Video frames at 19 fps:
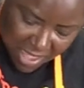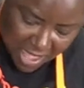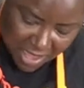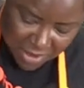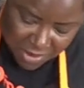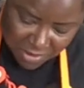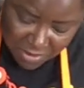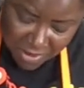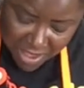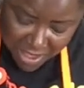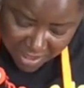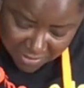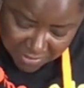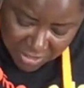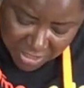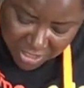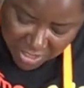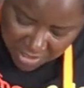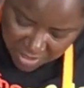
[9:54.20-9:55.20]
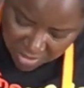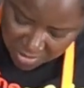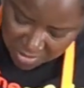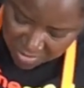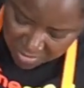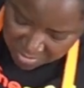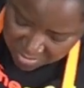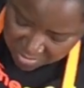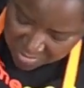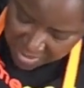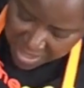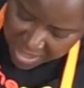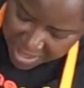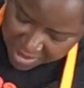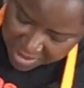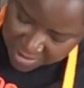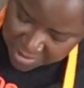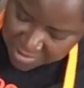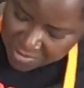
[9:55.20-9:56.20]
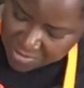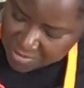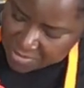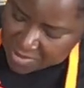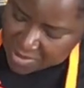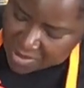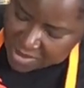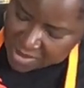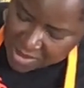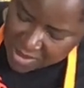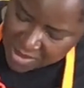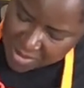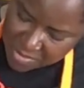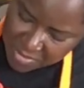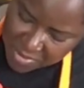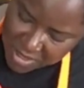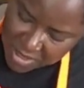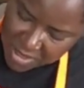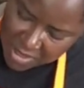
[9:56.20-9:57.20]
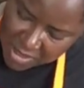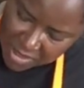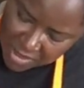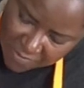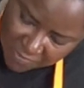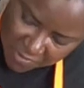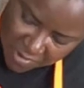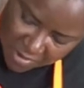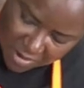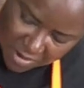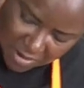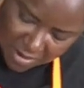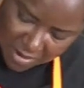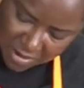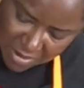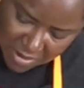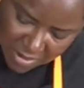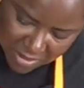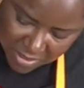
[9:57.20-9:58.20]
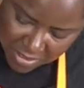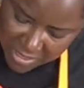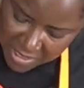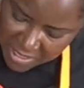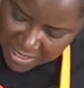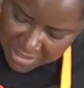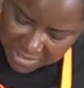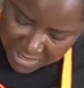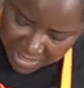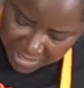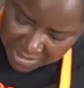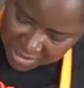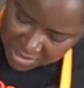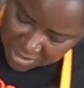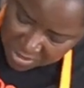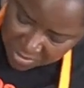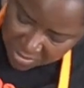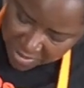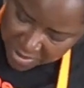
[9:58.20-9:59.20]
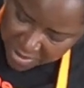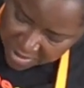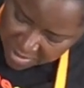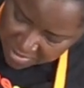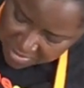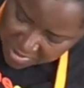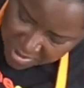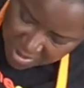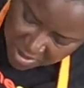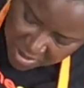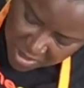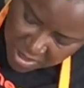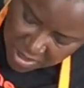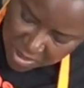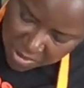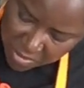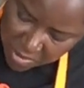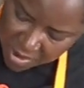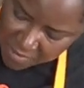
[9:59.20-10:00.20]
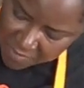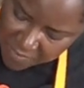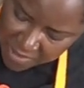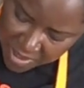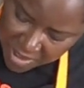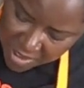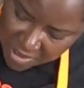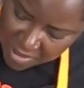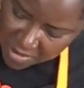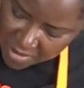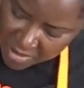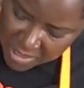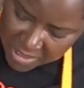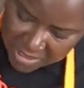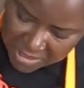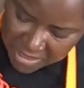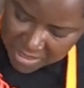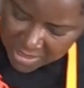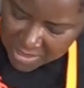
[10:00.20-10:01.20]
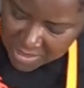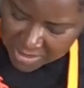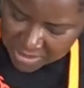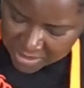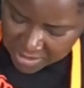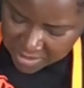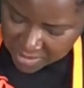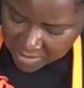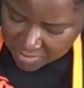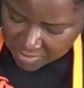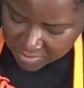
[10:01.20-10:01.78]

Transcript: I do have Jell-O. I do. But for this, I just grabbed great value because honestly,